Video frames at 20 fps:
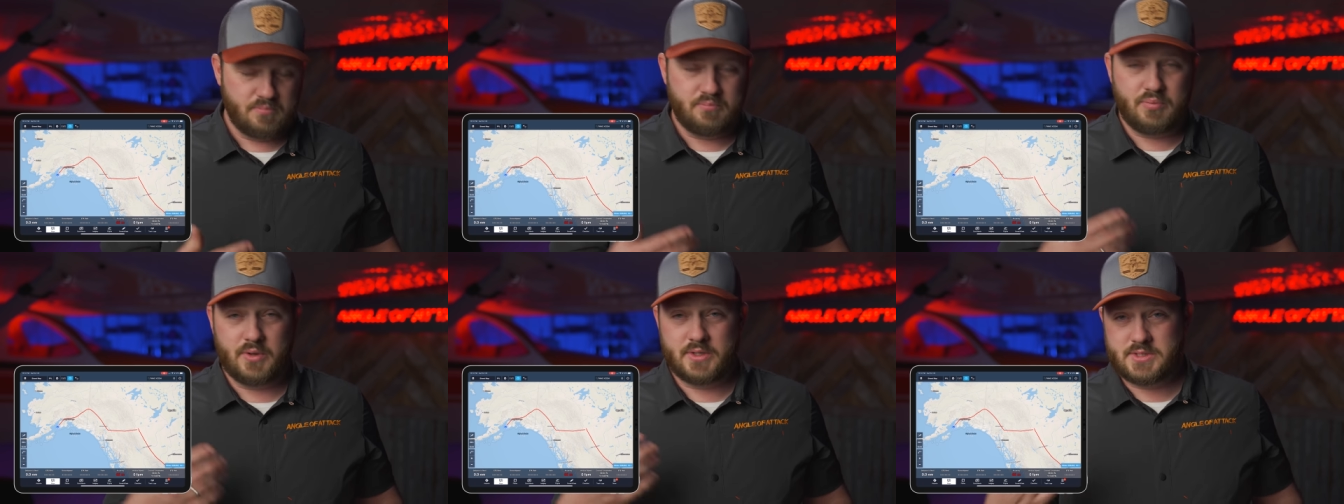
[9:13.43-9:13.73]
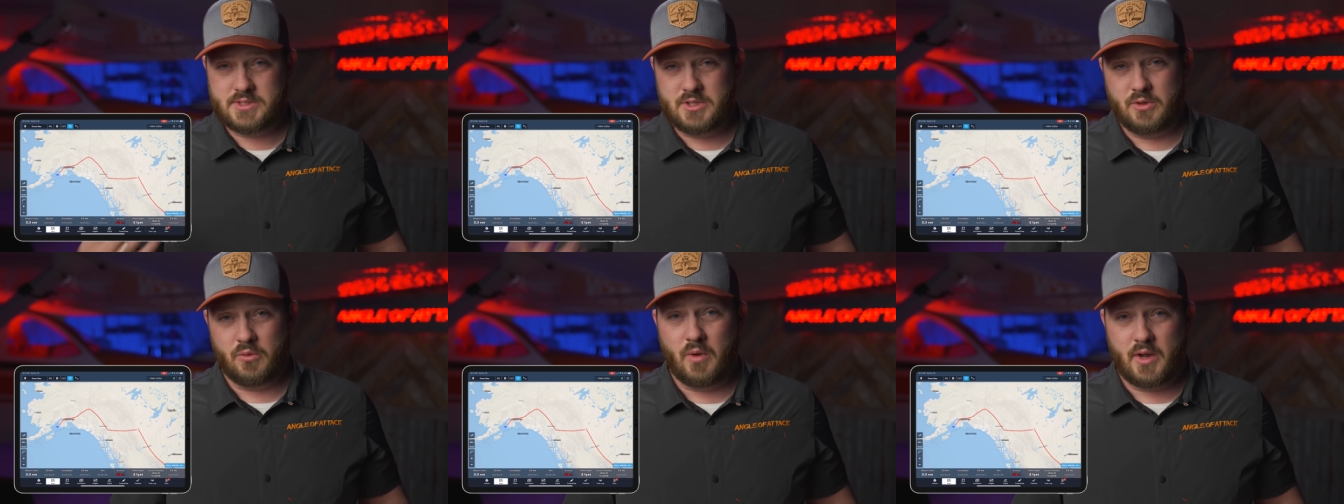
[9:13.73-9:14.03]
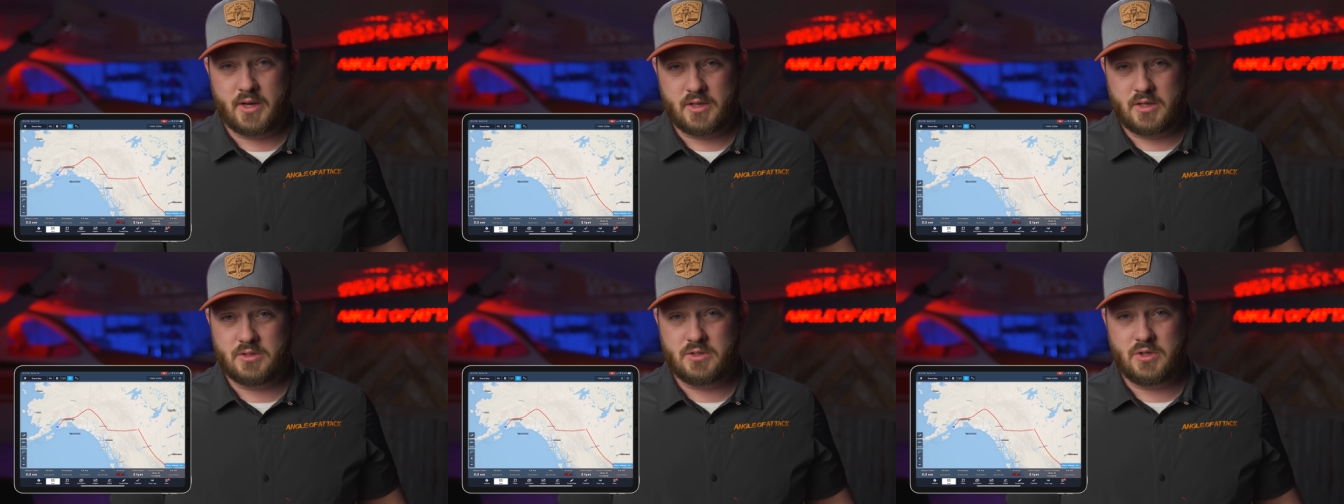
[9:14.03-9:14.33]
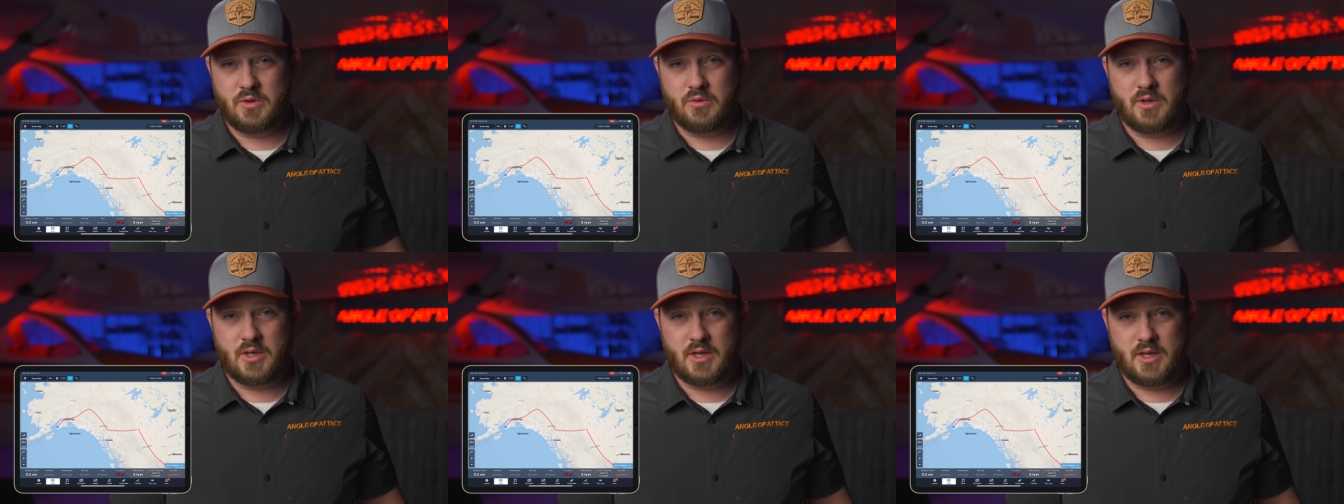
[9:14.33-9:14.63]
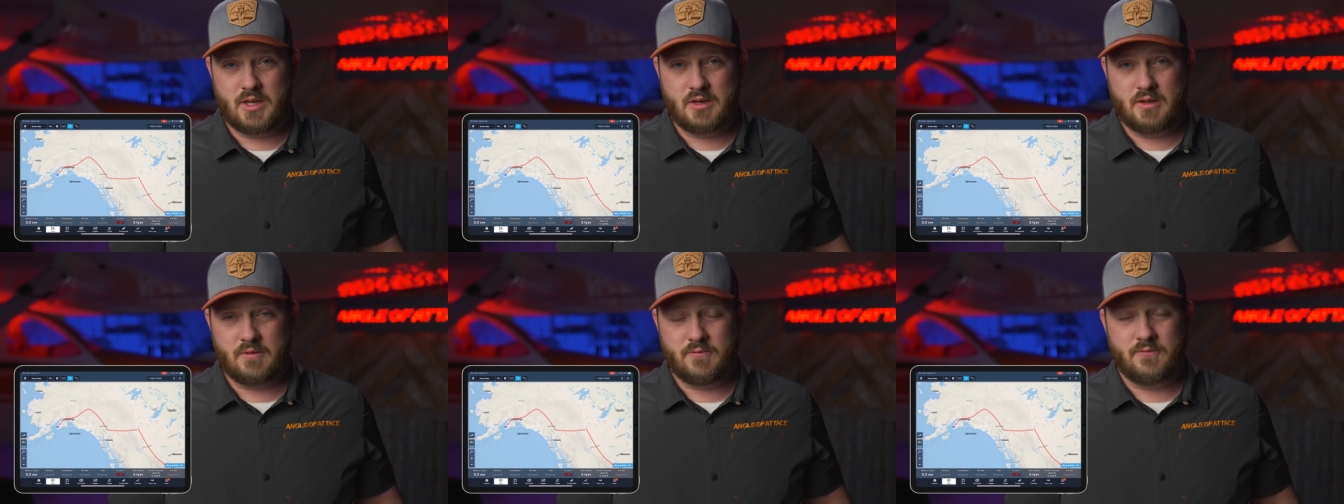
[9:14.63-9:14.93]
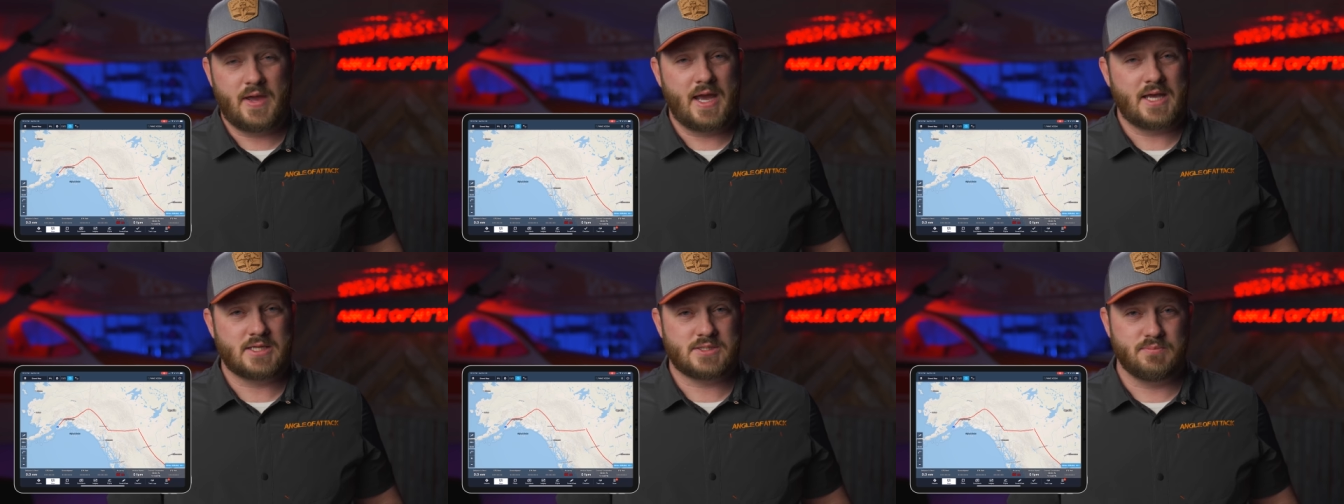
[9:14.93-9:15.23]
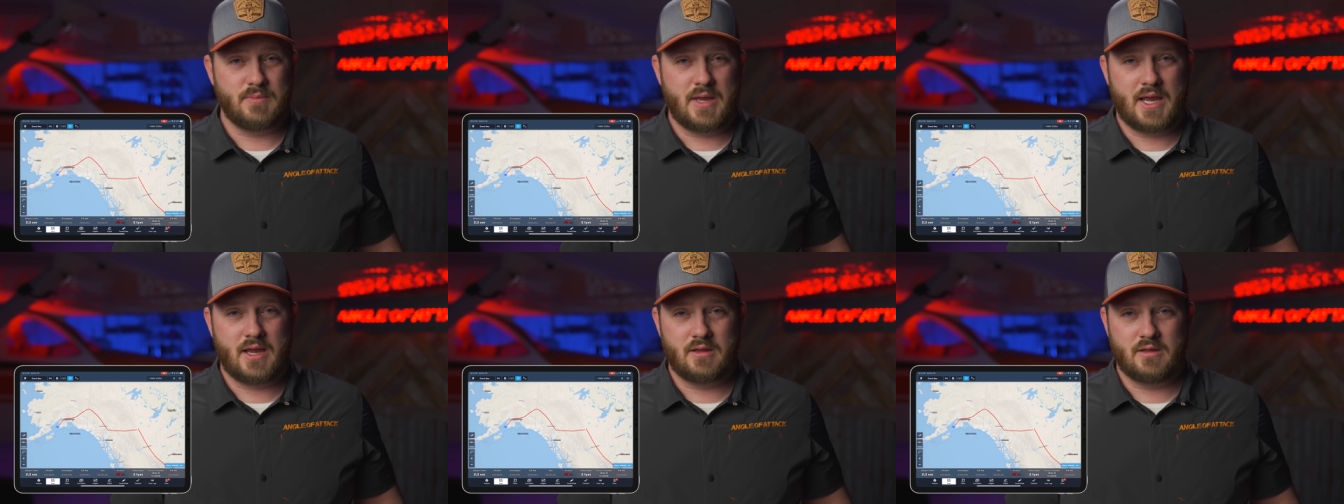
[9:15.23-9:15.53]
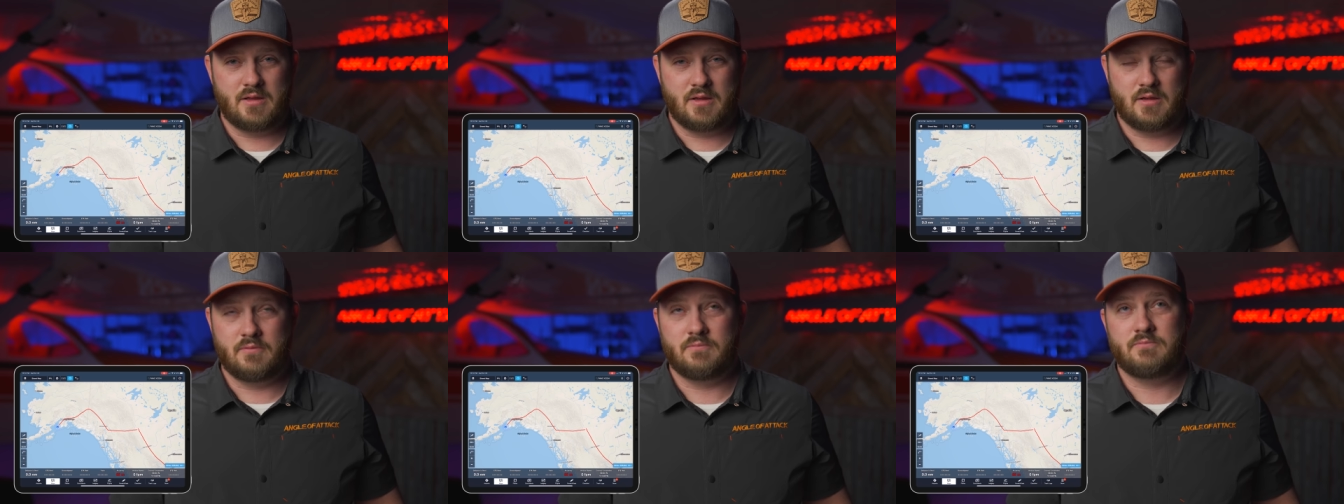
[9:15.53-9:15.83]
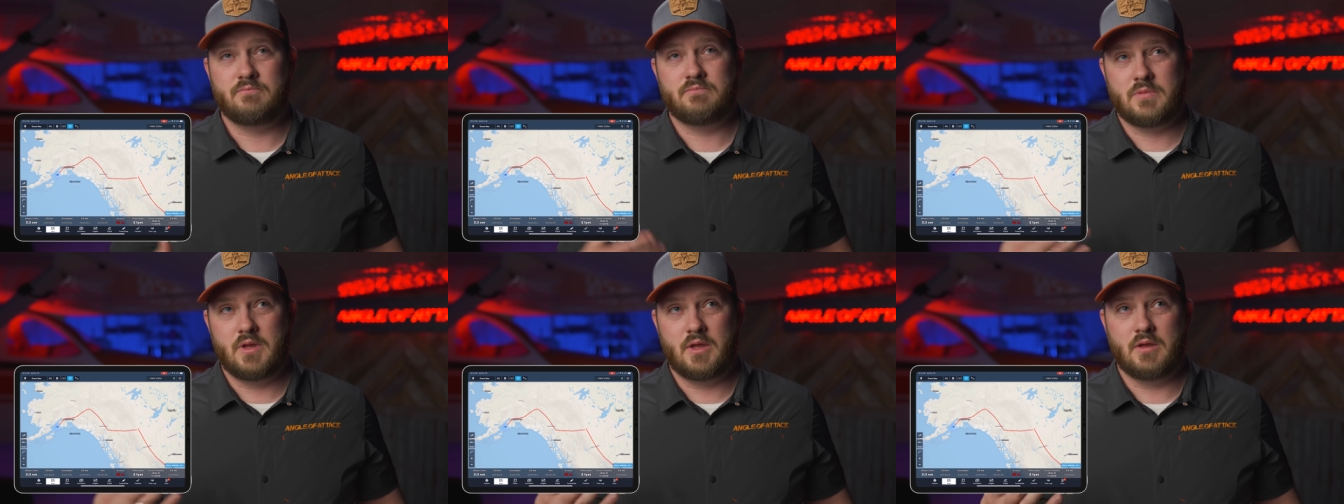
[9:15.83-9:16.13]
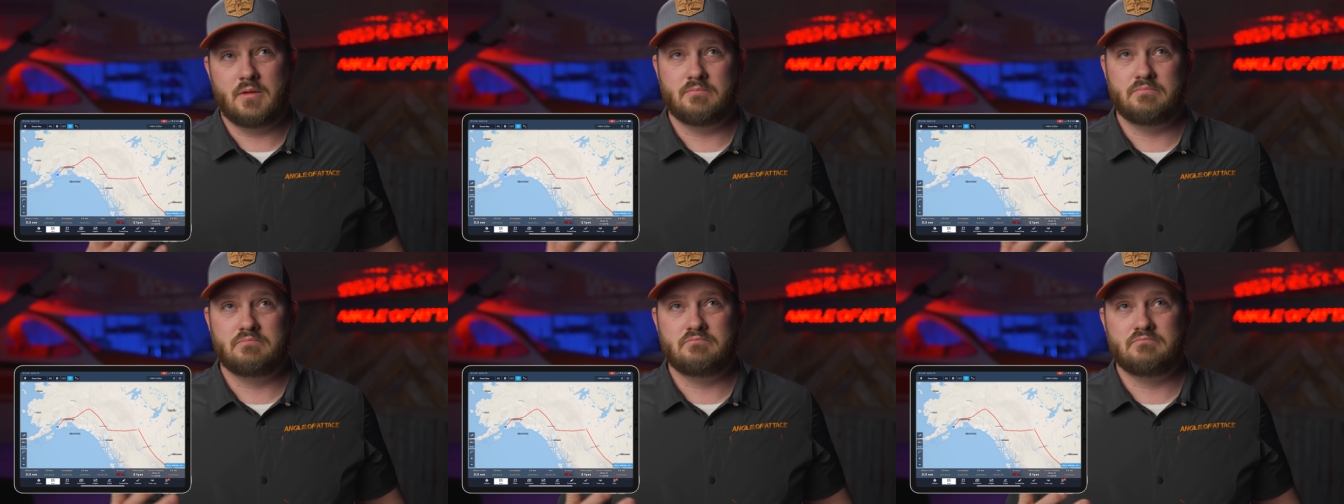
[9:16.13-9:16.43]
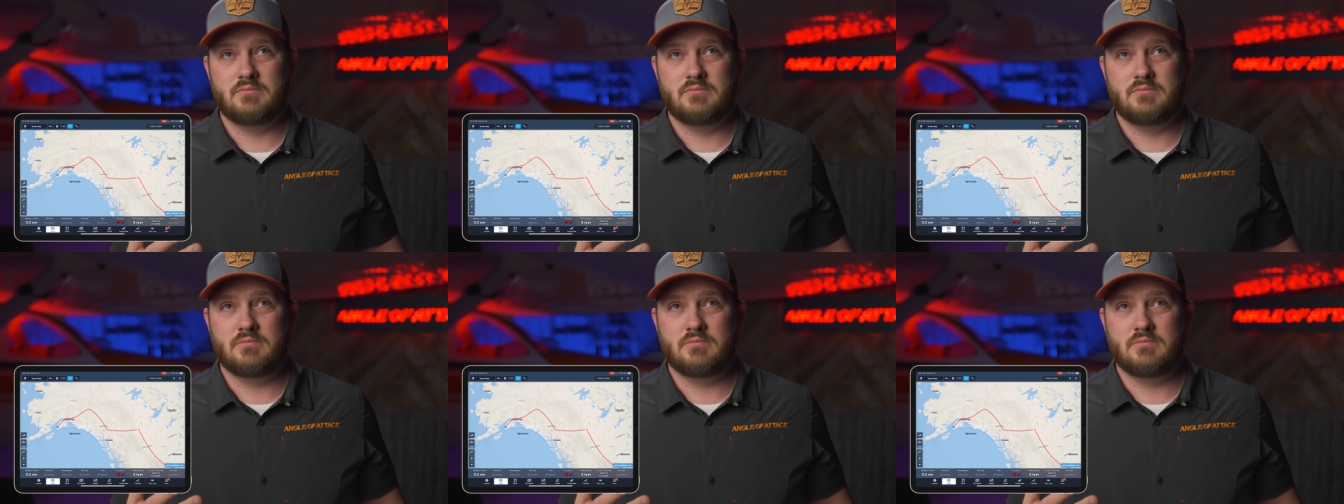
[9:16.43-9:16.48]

but still wanting to do it in a fast, ma- uh, uh,